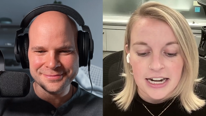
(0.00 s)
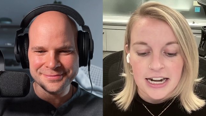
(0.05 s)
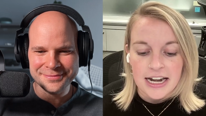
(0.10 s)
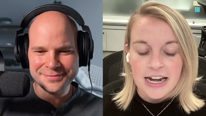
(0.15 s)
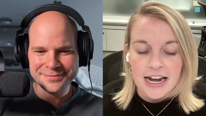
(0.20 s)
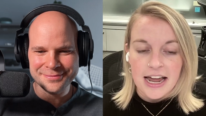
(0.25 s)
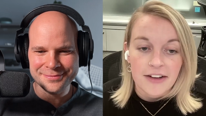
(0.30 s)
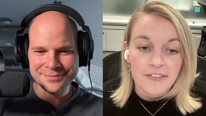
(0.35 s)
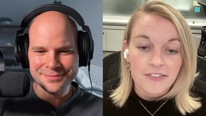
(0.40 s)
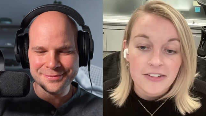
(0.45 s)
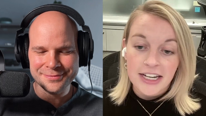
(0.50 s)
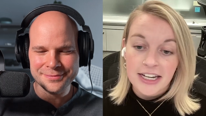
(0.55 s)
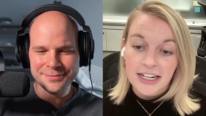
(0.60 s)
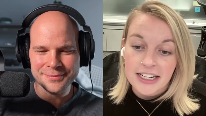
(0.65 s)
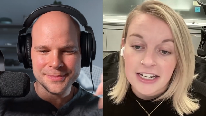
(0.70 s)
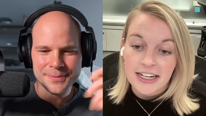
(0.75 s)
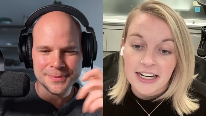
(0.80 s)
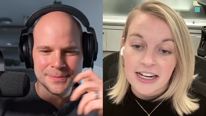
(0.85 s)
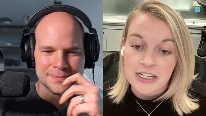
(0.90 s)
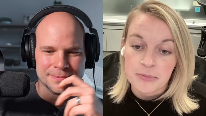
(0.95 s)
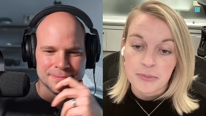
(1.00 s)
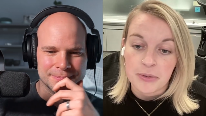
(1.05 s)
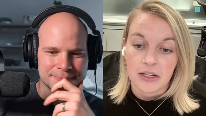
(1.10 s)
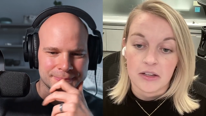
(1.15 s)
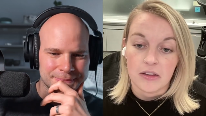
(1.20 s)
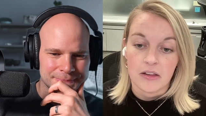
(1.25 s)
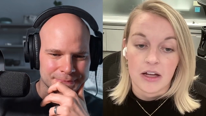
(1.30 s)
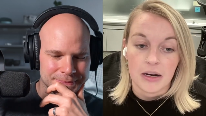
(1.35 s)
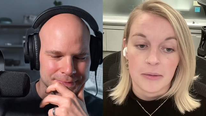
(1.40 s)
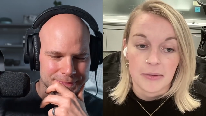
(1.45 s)
Speaker 1: navigating it has been a
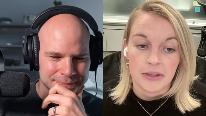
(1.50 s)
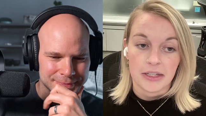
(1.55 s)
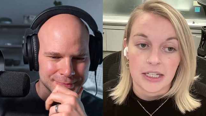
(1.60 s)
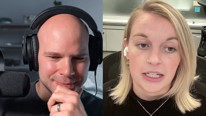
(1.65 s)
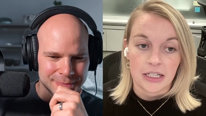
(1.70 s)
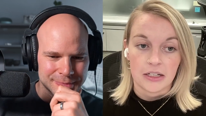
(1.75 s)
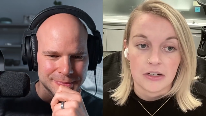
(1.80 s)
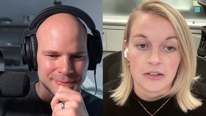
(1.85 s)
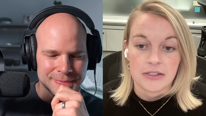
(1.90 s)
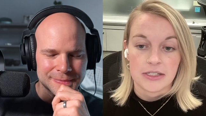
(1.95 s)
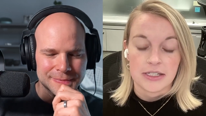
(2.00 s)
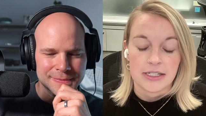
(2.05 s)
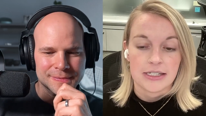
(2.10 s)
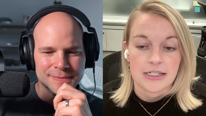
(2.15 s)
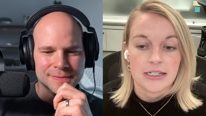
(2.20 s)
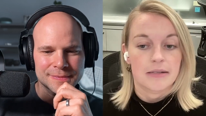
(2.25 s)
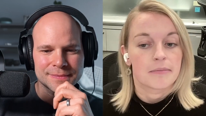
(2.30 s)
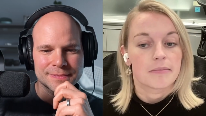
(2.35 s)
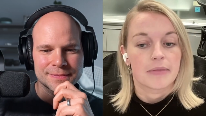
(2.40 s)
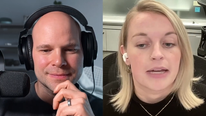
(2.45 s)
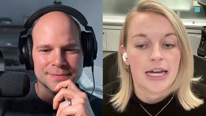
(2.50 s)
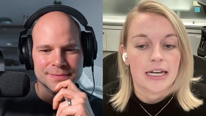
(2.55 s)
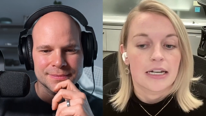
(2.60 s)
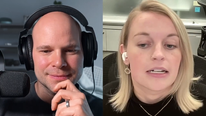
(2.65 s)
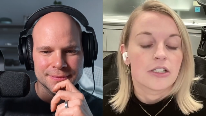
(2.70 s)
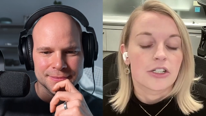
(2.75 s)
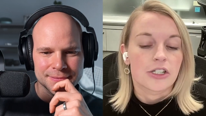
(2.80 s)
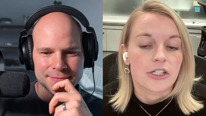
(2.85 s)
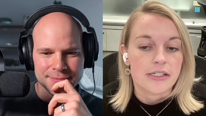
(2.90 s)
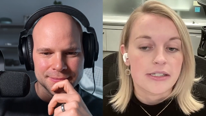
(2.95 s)
lot about the ecosystem and
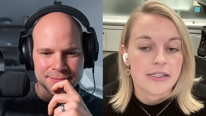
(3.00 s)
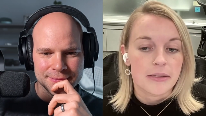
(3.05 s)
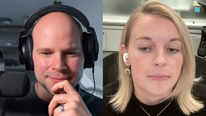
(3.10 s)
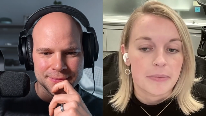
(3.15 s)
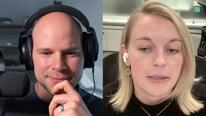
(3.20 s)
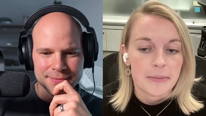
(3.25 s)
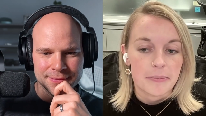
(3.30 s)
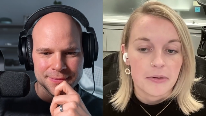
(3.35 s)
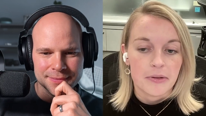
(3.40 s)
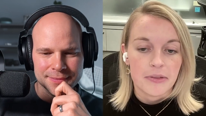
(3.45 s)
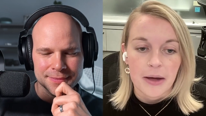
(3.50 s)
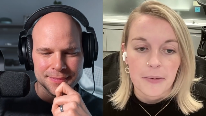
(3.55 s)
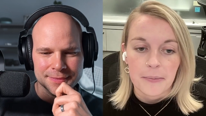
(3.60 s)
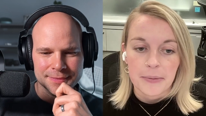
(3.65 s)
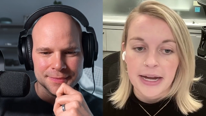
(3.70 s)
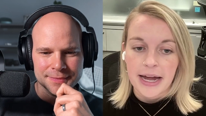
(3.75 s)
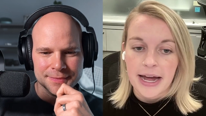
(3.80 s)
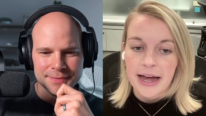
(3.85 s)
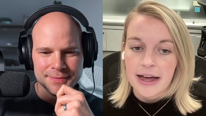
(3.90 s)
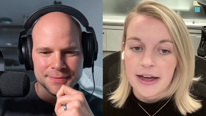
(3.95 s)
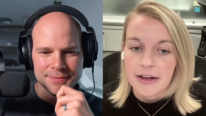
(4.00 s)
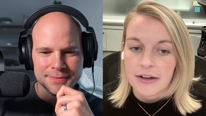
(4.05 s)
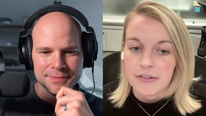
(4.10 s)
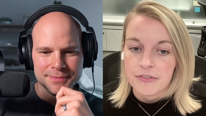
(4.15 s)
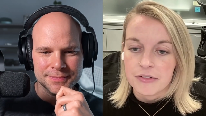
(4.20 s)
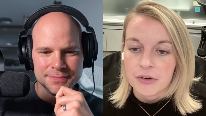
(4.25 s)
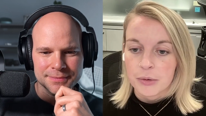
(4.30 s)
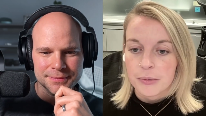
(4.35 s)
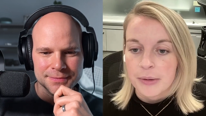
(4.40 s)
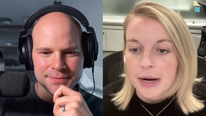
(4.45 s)
just the people that we have
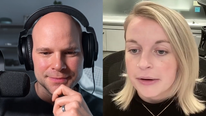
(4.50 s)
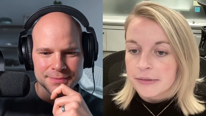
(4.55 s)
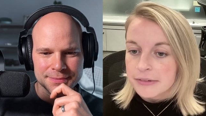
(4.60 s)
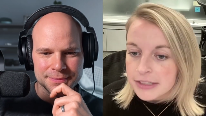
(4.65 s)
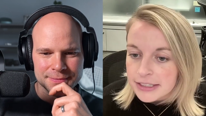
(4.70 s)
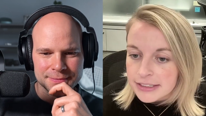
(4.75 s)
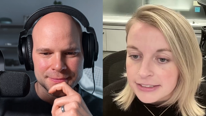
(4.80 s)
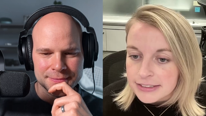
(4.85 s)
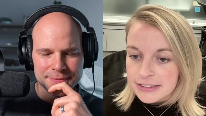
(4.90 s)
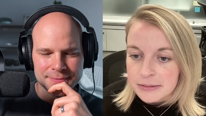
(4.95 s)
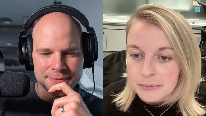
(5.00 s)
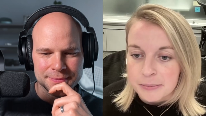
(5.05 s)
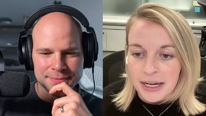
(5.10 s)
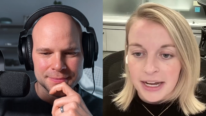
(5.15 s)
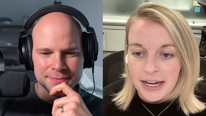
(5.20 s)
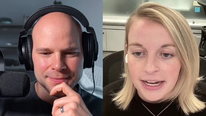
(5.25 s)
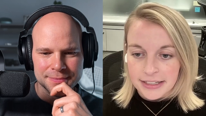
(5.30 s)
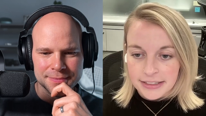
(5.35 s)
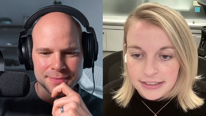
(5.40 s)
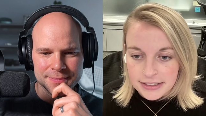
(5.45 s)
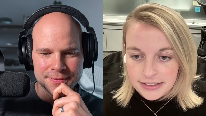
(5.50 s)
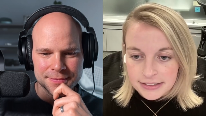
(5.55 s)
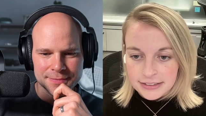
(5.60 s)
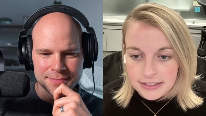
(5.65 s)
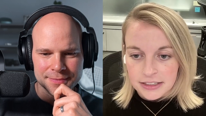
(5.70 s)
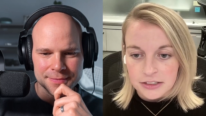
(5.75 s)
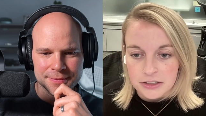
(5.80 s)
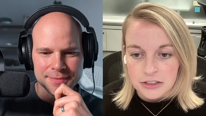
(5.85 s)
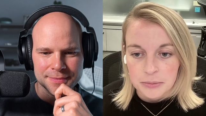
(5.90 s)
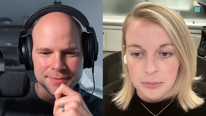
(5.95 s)
around us and behind us
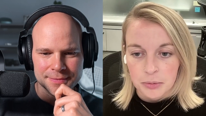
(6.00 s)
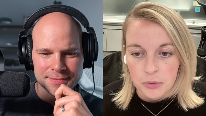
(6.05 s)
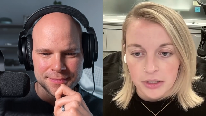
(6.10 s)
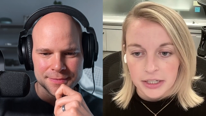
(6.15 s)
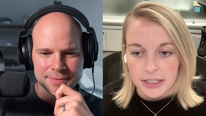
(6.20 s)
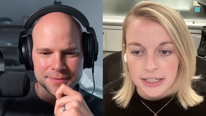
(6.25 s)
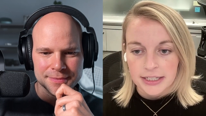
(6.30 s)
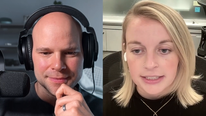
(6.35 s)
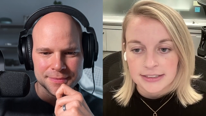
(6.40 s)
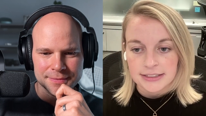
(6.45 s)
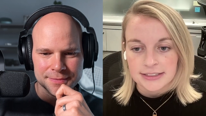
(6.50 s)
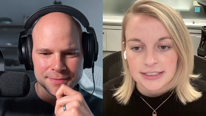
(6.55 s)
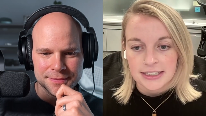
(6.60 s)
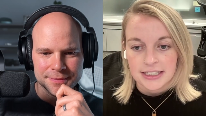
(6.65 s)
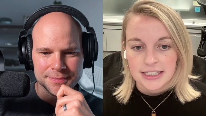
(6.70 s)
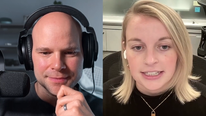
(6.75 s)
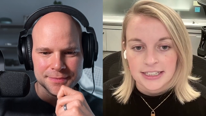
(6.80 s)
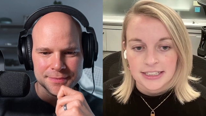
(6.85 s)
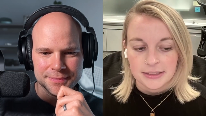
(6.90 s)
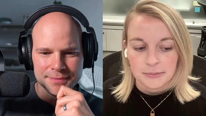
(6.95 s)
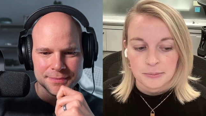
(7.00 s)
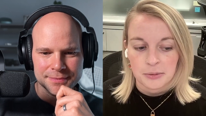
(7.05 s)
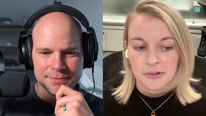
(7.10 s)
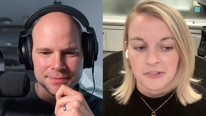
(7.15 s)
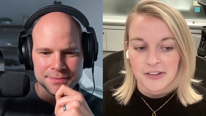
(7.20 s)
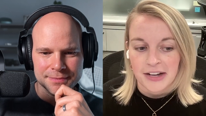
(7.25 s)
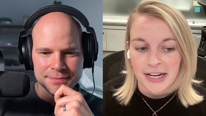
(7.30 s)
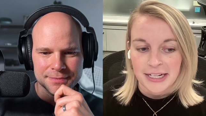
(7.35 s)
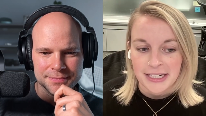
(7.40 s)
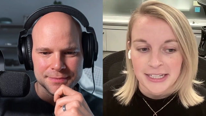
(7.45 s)
that are supporting us,
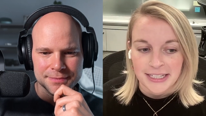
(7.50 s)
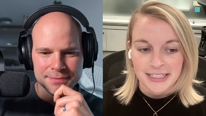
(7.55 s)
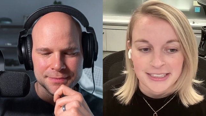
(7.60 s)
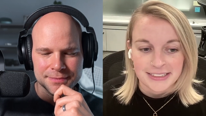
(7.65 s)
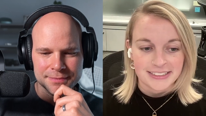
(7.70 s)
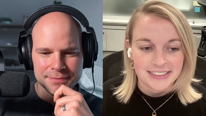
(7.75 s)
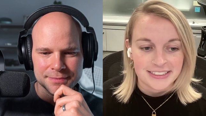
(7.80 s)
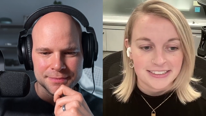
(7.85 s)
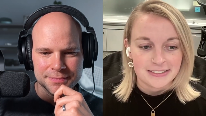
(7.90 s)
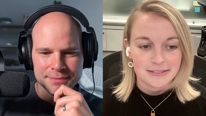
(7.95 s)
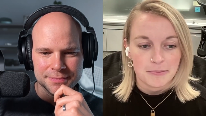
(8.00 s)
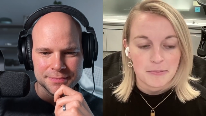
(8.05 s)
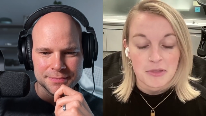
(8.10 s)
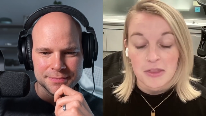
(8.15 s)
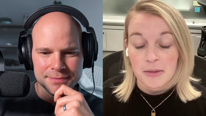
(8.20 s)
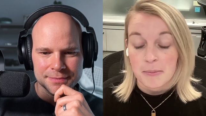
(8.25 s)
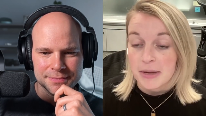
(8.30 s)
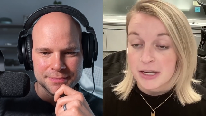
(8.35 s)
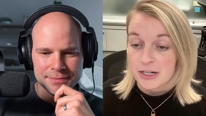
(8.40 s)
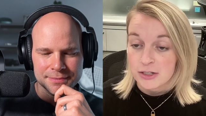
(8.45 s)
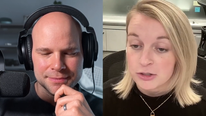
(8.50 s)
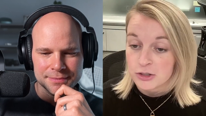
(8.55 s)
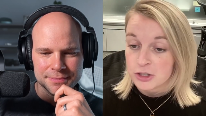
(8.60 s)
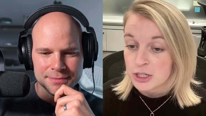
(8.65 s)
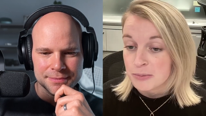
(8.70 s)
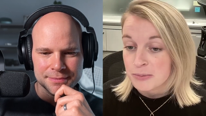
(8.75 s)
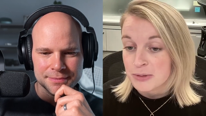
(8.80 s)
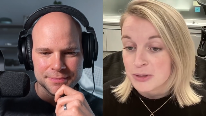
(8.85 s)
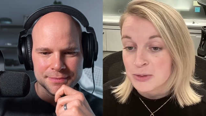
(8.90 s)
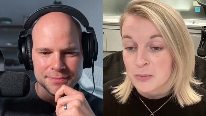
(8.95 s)
providing us the
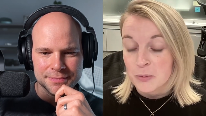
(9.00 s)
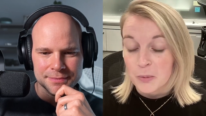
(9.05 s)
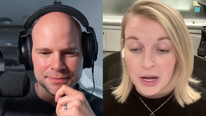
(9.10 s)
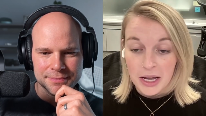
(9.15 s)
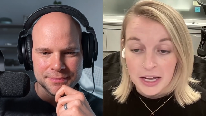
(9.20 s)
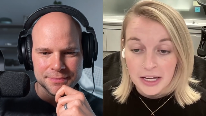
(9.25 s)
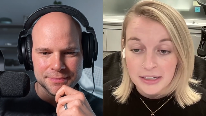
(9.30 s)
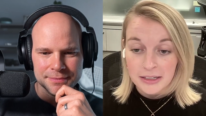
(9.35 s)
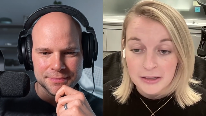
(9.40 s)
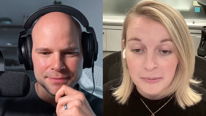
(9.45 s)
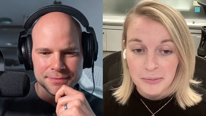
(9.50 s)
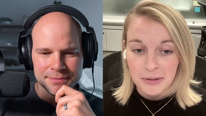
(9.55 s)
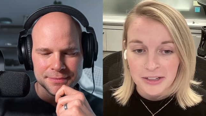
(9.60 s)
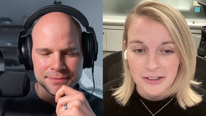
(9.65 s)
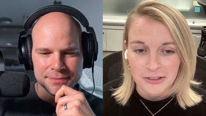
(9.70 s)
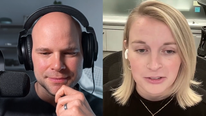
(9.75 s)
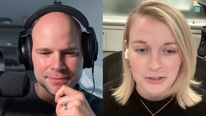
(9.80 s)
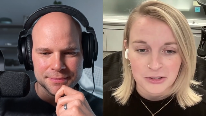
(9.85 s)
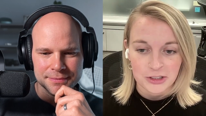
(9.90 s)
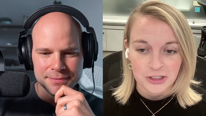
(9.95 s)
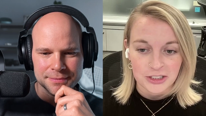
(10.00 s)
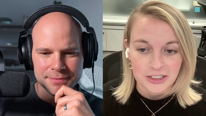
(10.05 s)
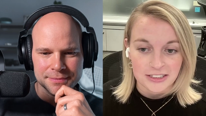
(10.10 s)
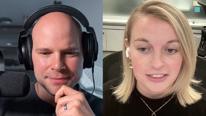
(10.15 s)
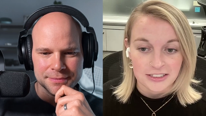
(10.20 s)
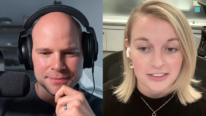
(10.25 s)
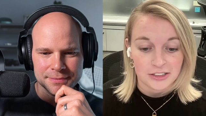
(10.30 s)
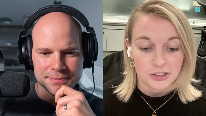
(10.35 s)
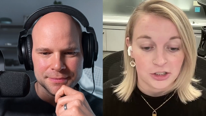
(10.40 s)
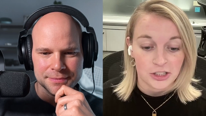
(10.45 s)
mentorship is one, but also
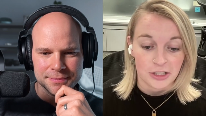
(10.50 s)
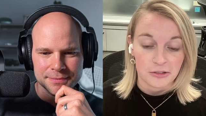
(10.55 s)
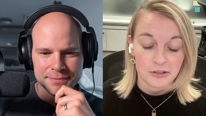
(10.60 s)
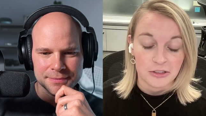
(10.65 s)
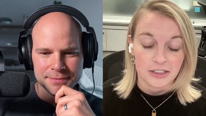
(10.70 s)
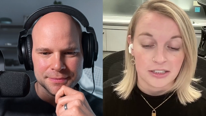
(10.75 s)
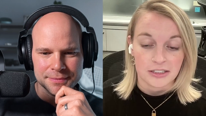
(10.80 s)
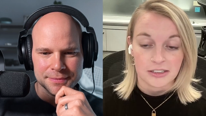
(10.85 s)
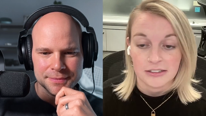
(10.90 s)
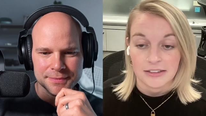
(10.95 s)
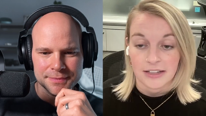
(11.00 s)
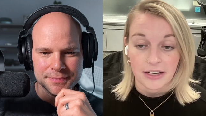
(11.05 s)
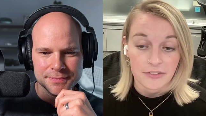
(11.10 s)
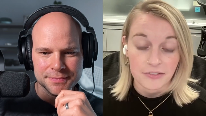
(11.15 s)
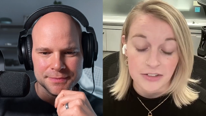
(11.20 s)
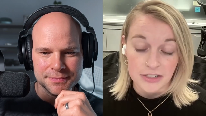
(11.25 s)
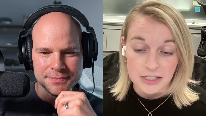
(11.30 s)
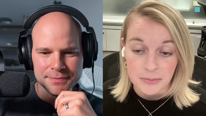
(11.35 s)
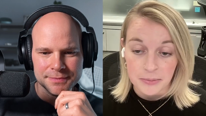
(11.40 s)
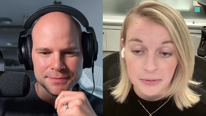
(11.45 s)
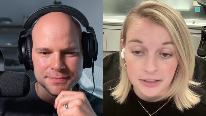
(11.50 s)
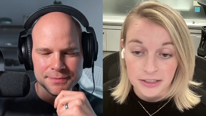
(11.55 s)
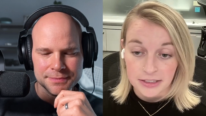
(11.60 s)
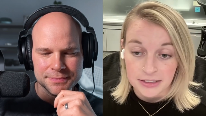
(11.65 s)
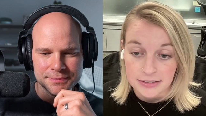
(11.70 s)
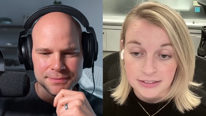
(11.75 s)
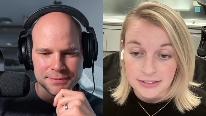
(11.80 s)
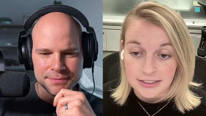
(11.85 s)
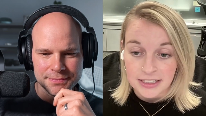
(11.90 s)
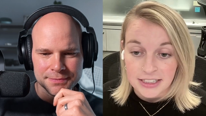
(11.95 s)
just general life experience.